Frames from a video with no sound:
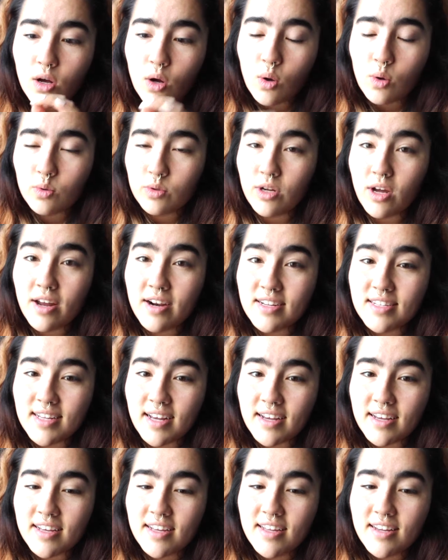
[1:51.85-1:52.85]
hold on a
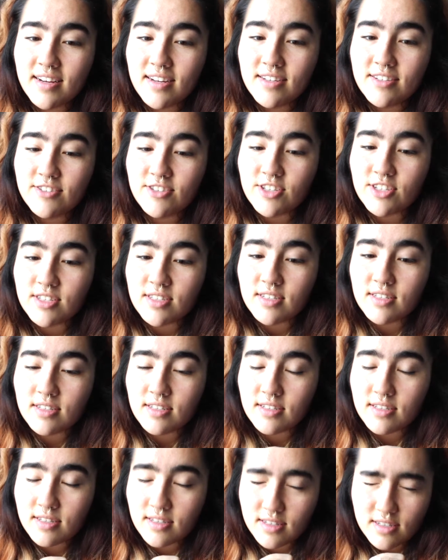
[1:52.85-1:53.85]
second, just
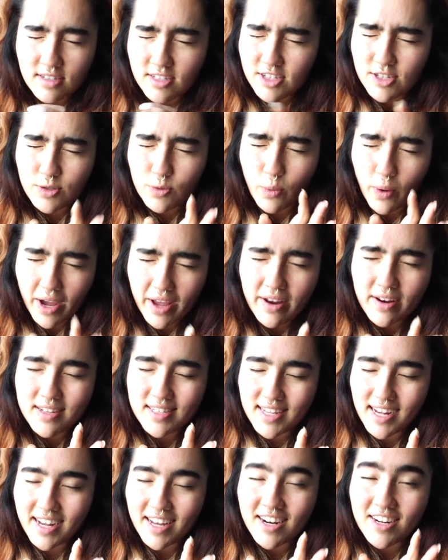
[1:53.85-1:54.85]
just wait
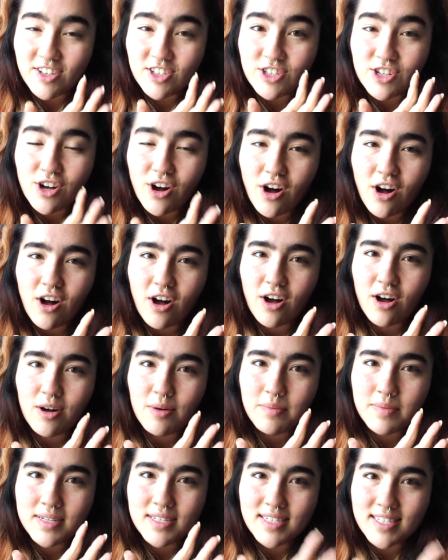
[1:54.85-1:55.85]
a second and just
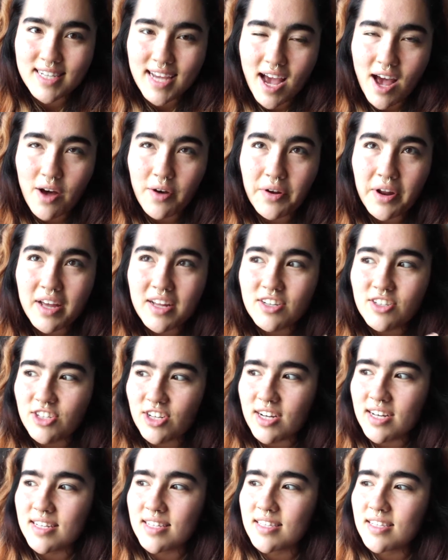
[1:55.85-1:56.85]
calm down and
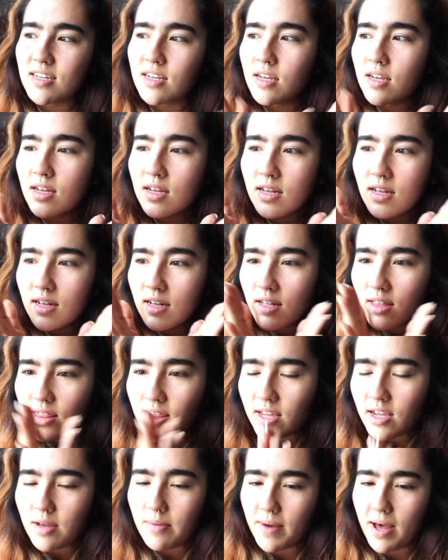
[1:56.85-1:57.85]
just
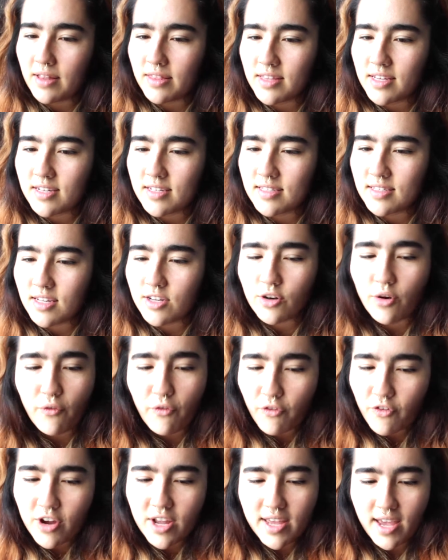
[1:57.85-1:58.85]
think about this and don't
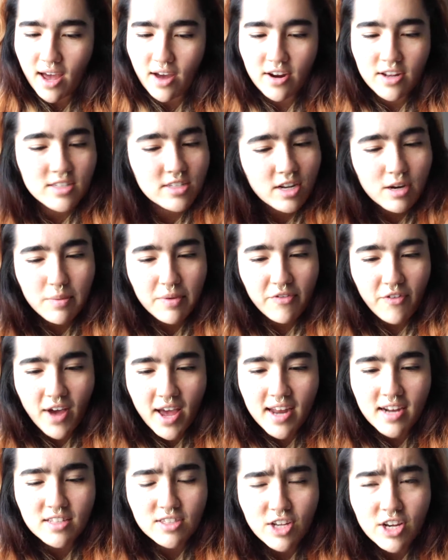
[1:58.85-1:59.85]
freak out. It's gonna be
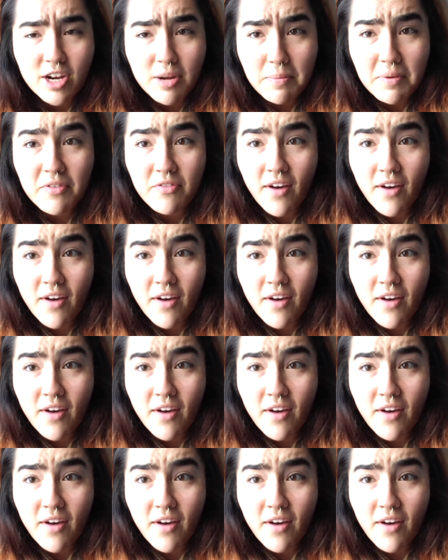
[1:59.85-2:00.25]
fine. It's gonna be